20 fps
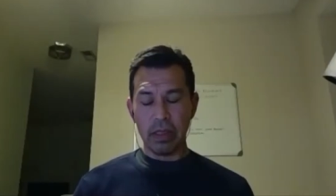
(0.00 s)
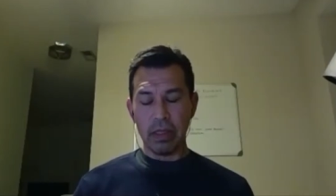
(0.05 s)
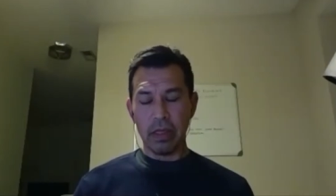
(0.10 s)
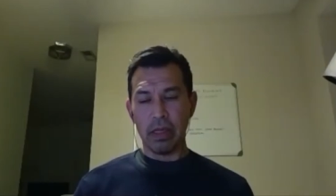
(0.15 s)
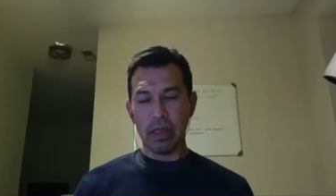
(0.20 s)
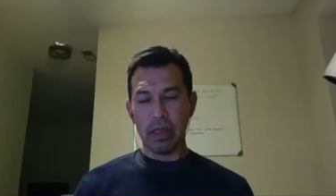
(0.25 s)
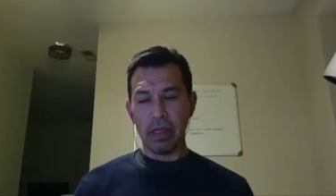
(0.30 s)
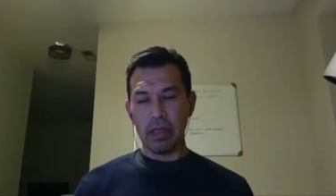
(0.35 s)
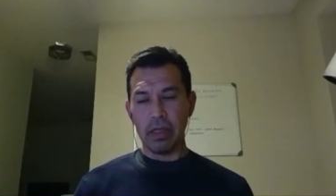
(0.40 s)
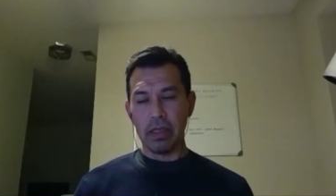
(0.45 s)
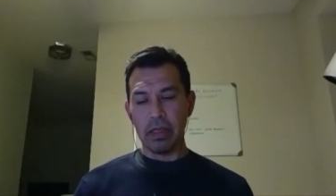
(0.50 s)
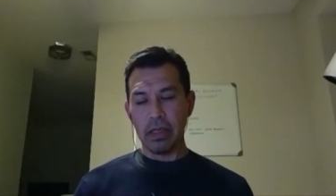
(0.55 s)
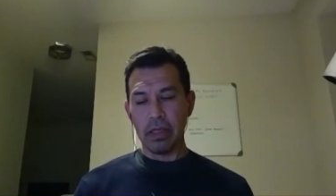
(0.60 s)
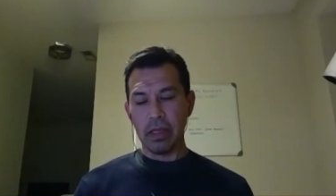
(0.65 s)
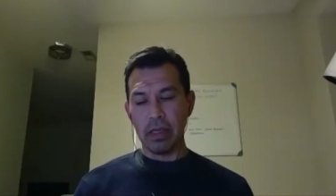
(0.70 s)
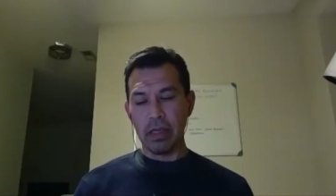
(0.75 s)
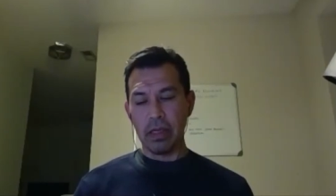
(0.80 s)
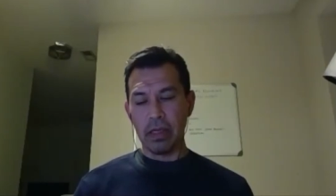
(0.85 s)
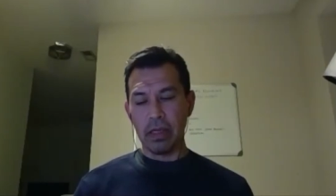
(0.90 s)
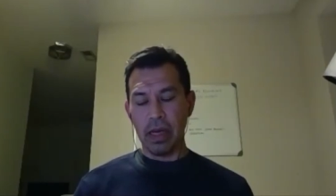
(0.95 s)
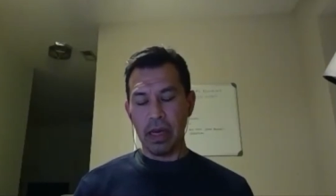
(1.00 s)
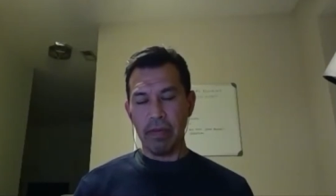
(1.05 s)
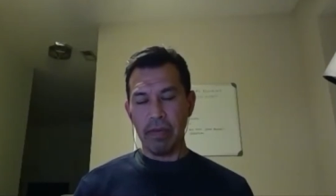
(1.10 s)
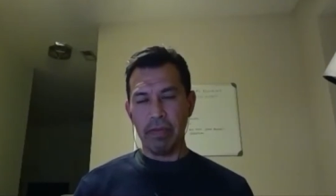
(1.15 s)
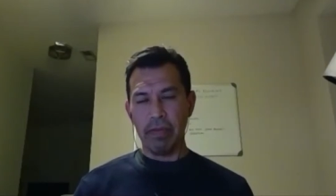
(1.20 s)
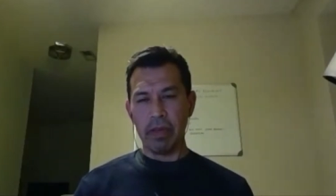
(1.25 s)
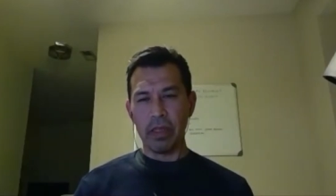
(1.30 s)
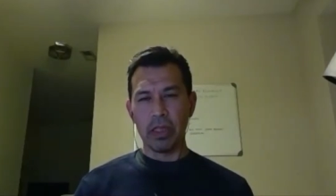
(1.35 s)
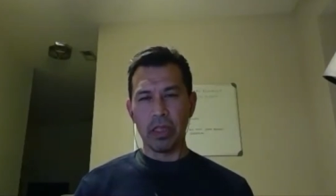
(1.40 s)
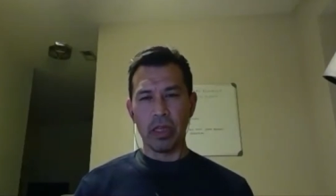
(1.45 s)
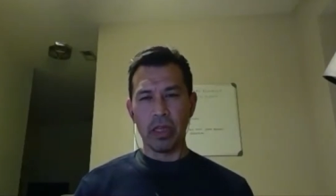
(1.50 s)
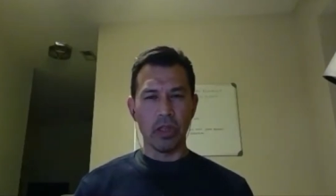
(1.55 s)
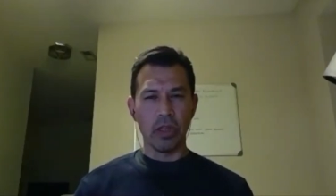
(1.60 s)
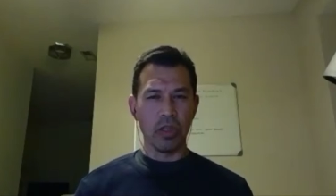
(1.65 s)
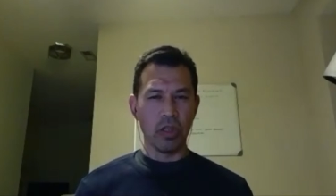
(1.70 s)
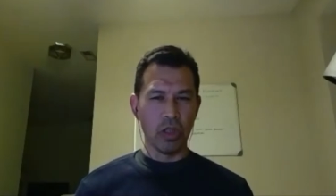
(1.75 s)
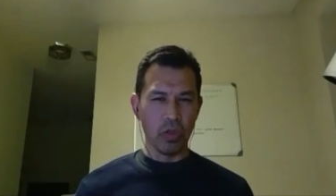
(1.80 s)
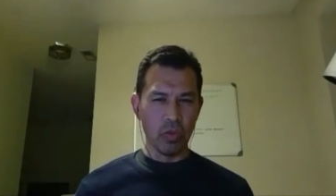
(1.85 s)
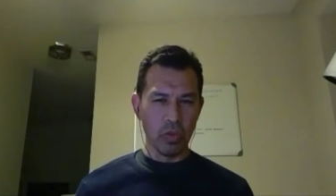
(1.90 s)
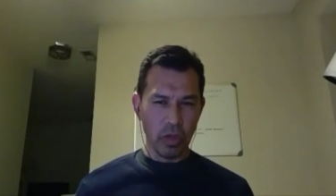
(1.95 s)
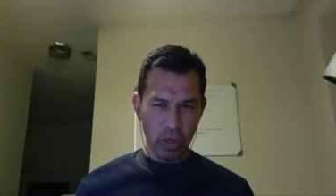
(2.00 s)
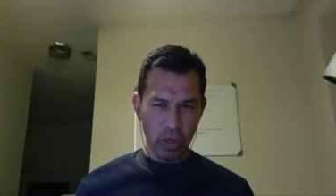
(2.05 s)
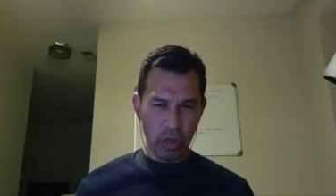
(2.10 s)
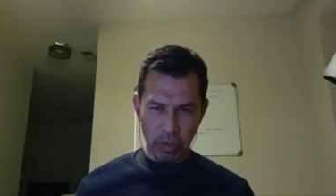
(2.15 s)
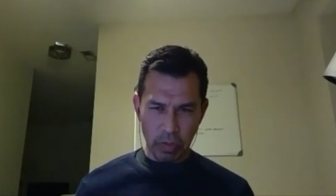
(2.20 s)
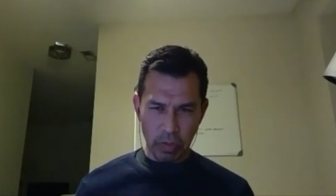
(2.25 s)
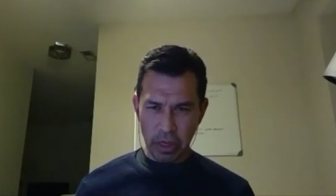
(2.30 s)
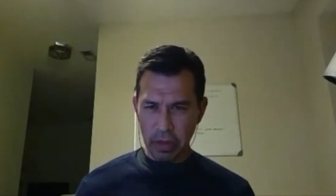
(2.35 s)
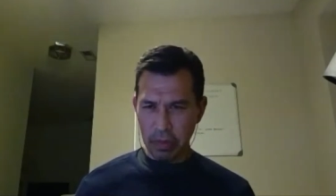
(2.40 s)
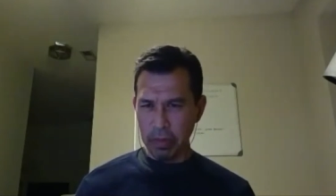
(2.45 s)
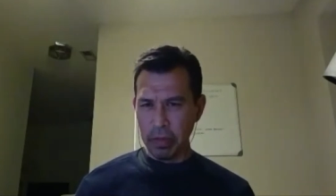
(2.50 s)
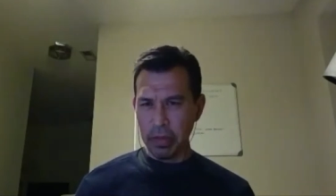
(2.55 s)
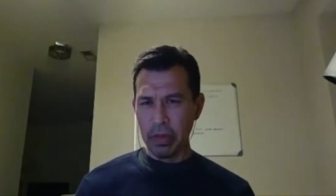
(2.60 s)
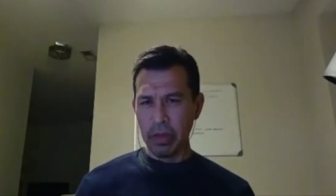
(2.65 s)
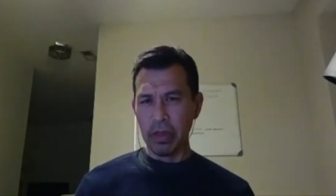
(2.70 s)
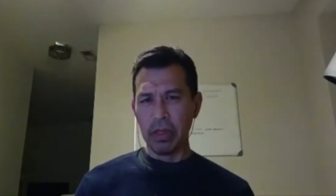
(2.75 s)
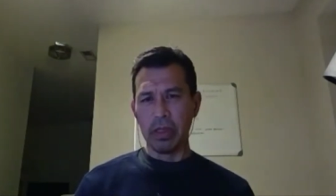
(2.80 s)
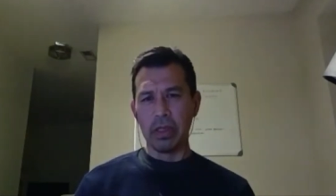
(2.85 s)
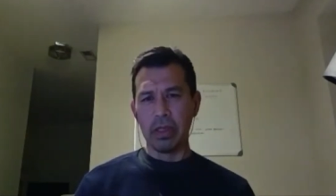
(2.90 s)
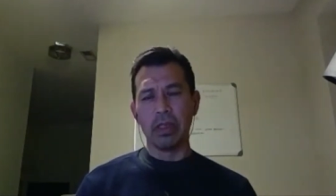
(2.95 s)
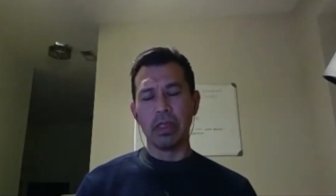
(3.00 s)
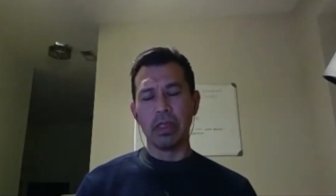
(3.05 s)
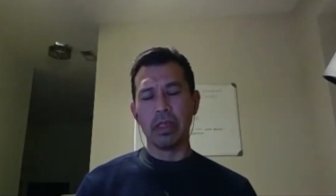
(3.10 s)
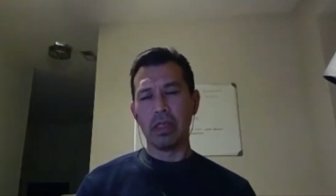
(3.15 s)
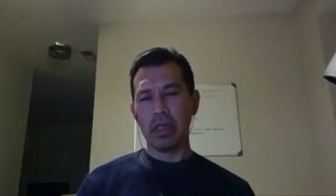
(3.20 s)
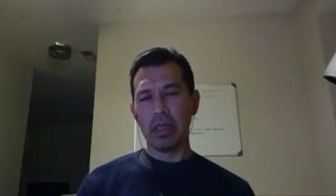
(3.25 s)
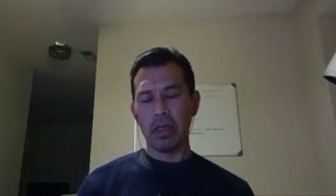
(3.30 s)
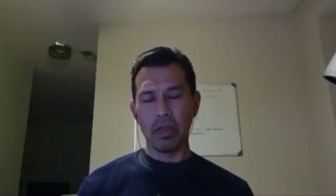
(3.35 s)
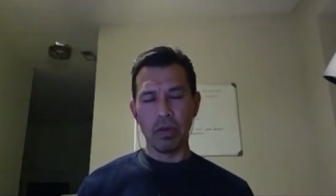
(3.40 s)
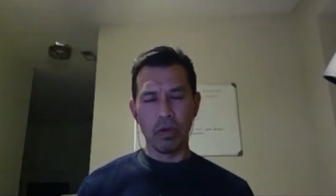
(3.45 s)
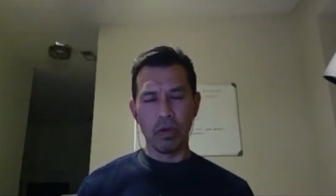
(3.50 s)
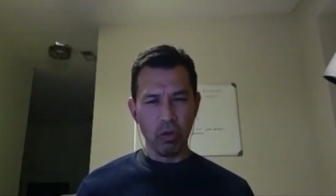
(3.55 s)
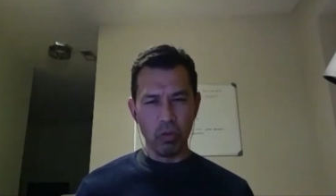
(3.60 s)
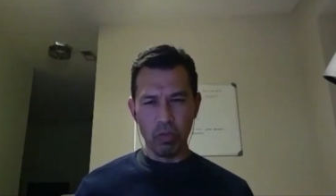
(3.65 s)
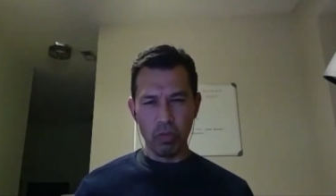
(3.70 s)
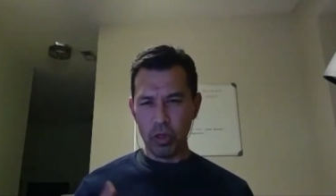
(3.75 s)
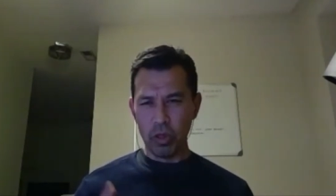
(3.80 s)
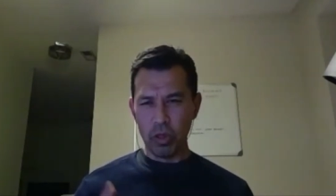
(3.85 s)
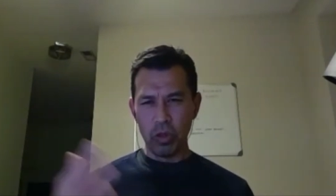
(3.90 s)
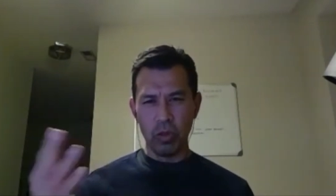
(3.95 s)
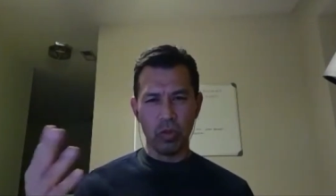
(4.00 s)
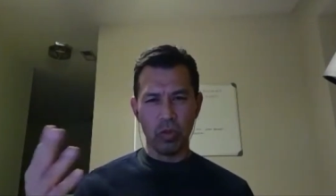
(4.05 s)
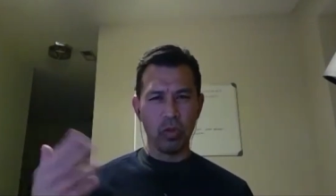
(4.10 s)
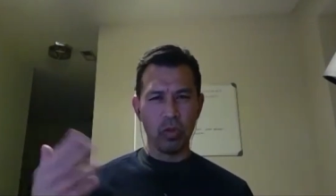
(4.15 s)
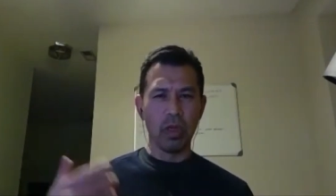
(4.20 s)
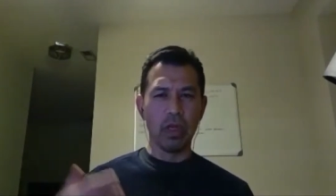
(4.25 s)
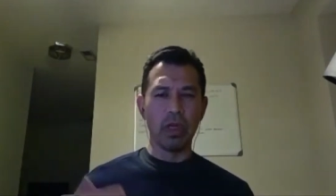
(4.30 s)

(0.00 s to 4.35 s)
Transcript: and having discussions with other people and the other groups you